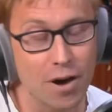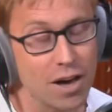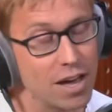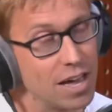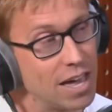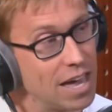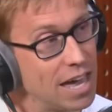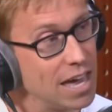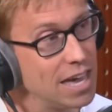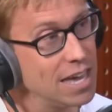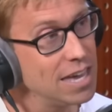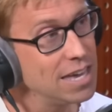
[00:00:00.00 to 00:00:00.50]

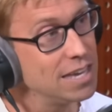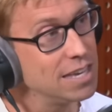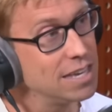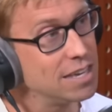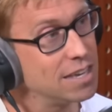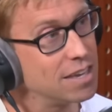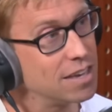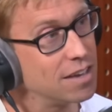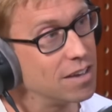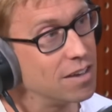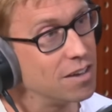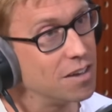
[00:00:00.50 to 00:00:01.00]

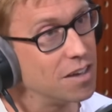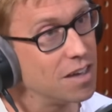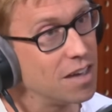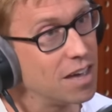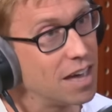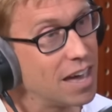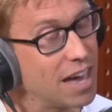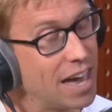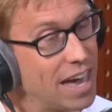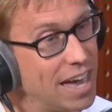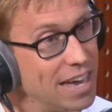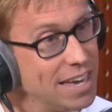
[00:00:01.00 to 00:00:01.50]

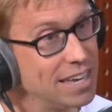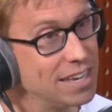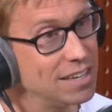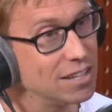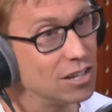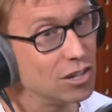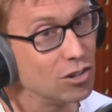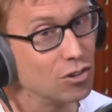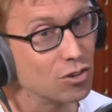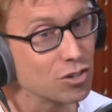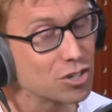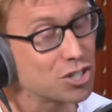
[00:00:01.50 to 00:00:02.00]
But he
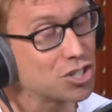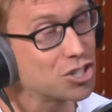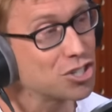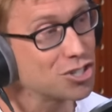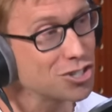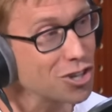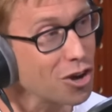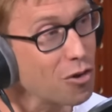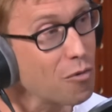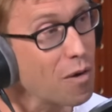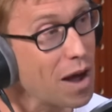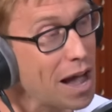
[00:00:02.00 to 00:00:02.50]
looks
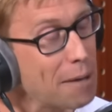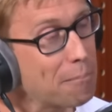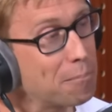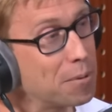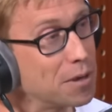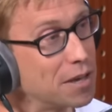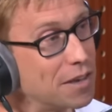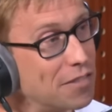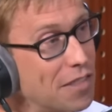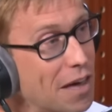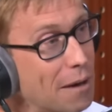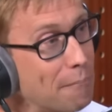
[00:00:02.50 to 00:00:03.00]
so
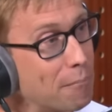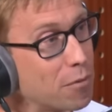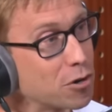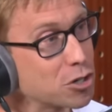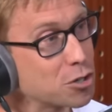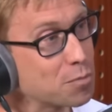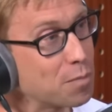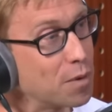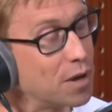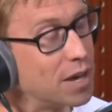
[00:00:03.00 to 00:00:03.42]
happy in that mosh